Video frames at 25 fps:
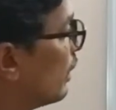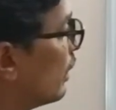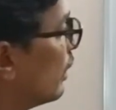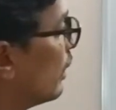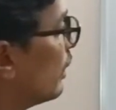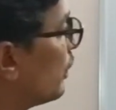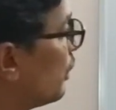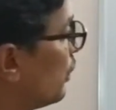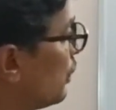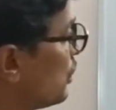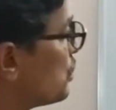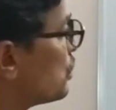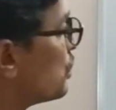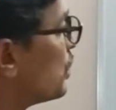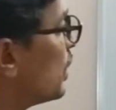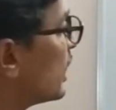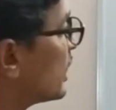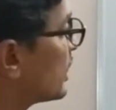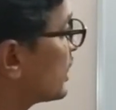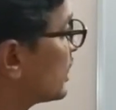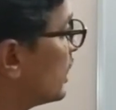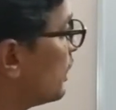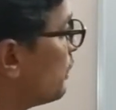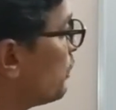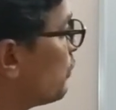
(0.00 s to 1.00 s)
you to
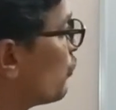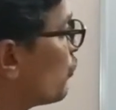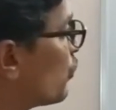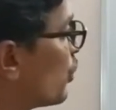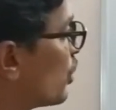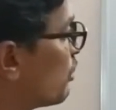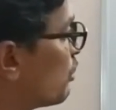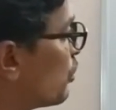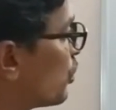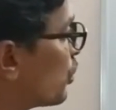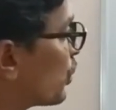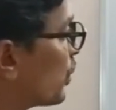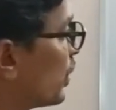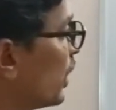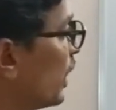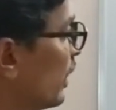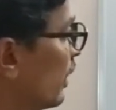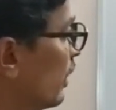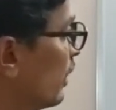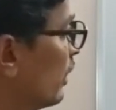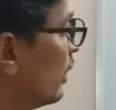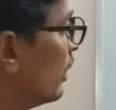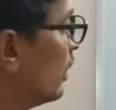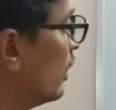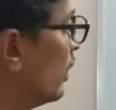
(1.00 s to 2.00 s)
accept one more
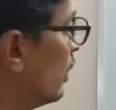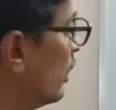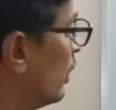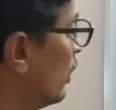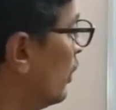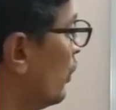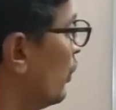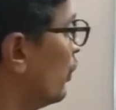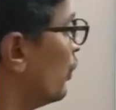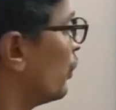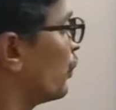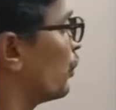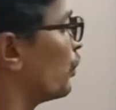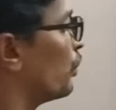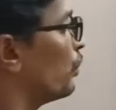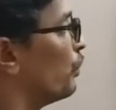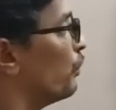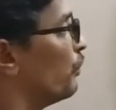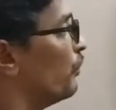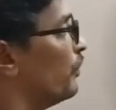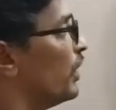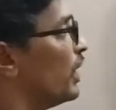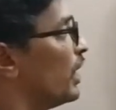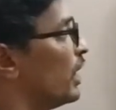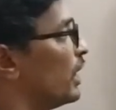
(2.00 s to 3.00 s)
thing. So
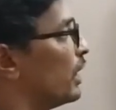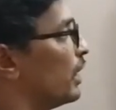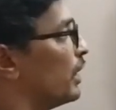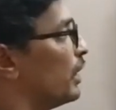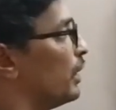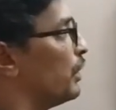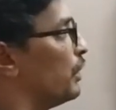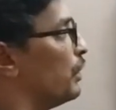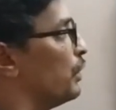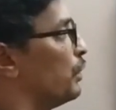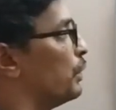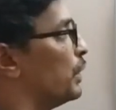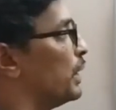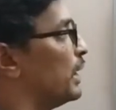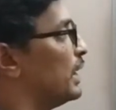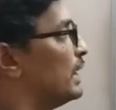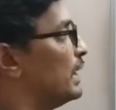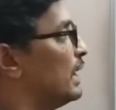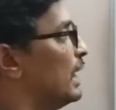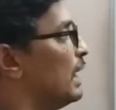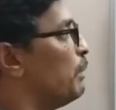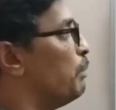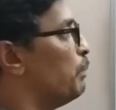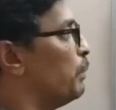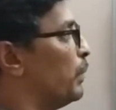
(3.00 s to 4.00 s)
where your
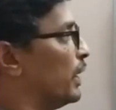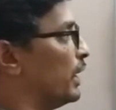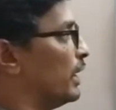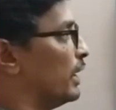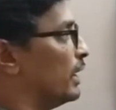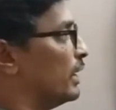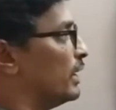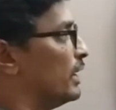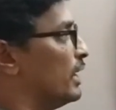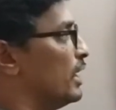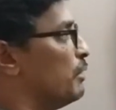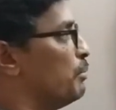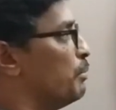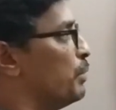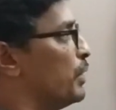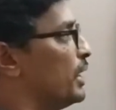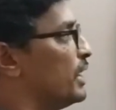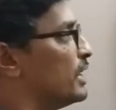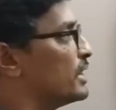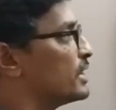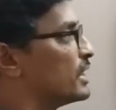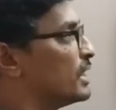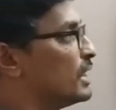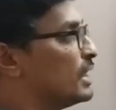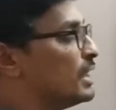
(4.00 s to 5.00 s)
dp
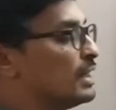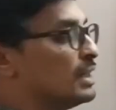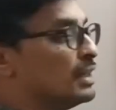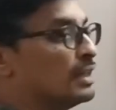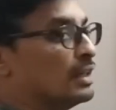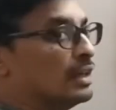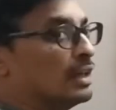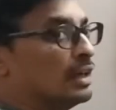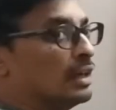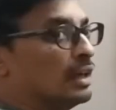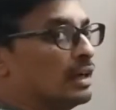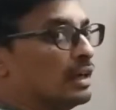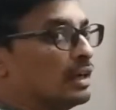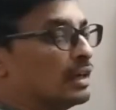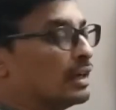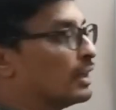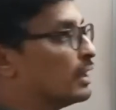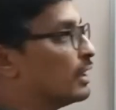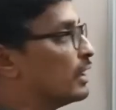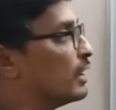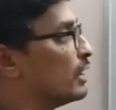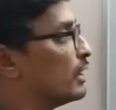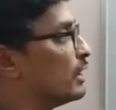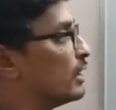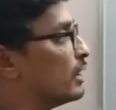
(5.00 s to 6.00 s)
is
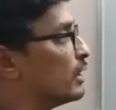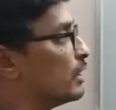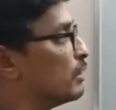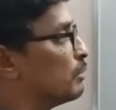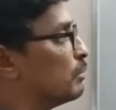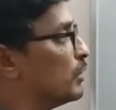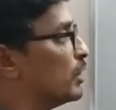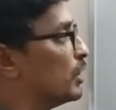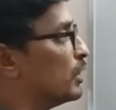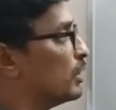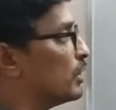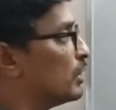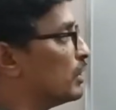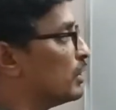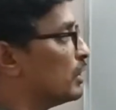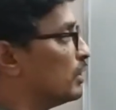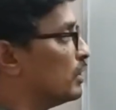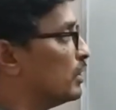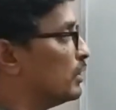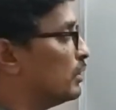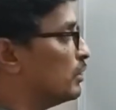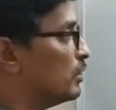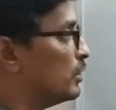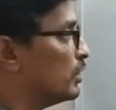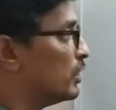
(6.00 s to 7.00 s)

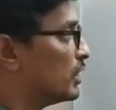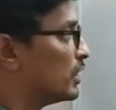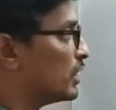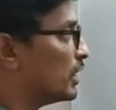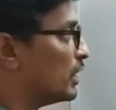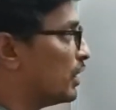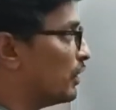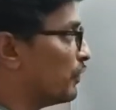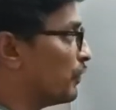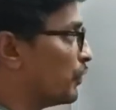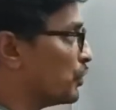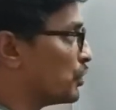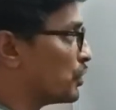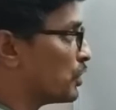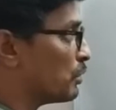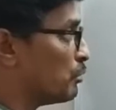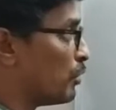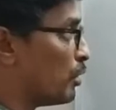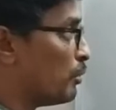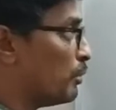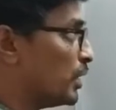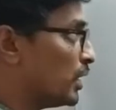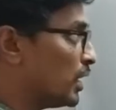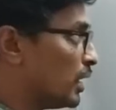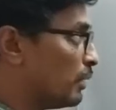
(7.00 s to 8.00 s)
the diffusion,
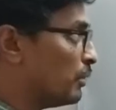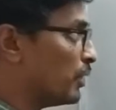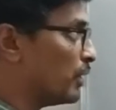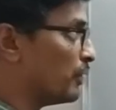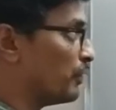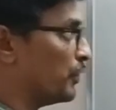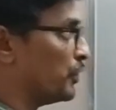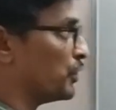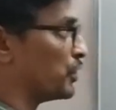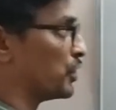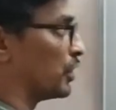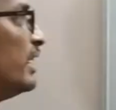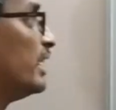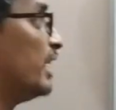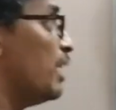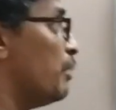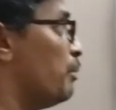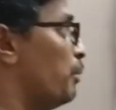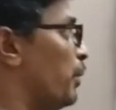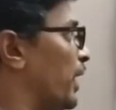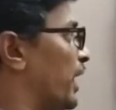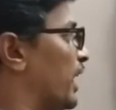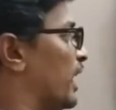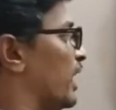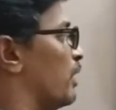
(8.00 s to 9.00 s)
momentum diffusion.
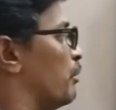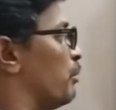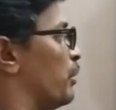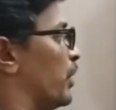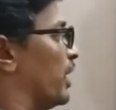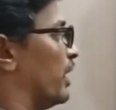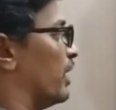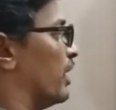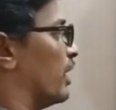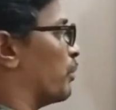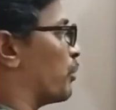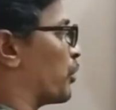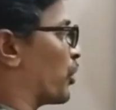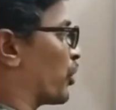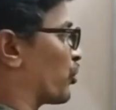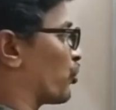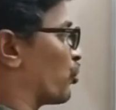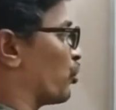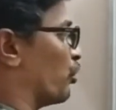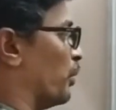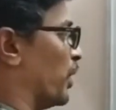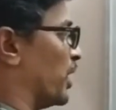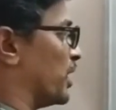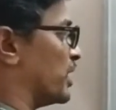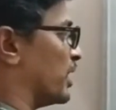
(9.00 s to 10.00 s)
dp can be
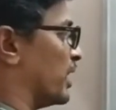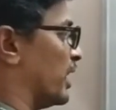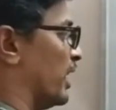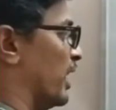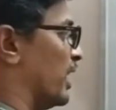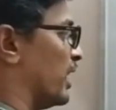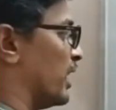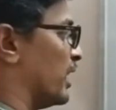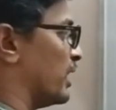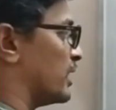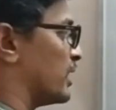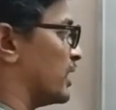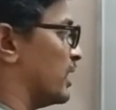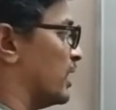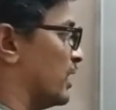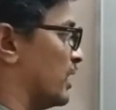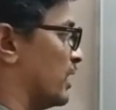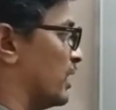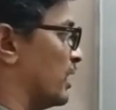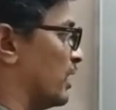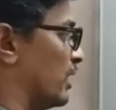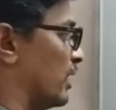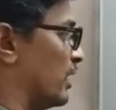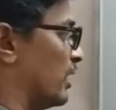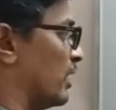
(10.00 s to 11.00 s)
approximated as
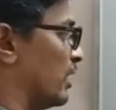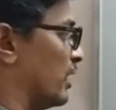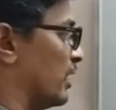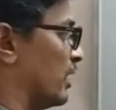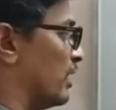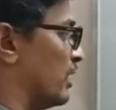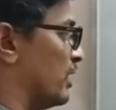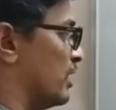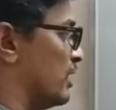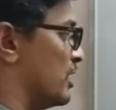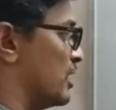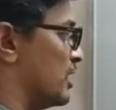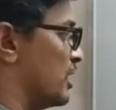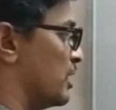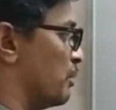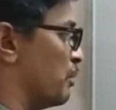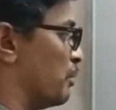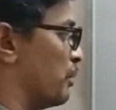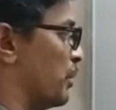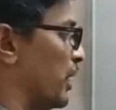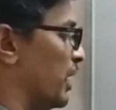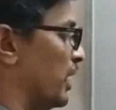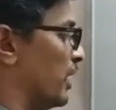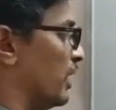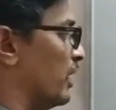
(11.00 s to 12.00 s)

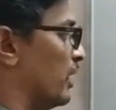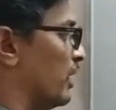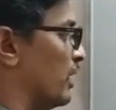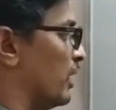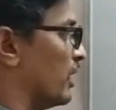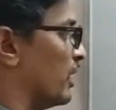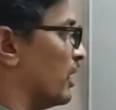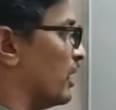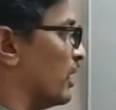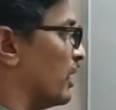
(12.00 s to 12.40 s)
dp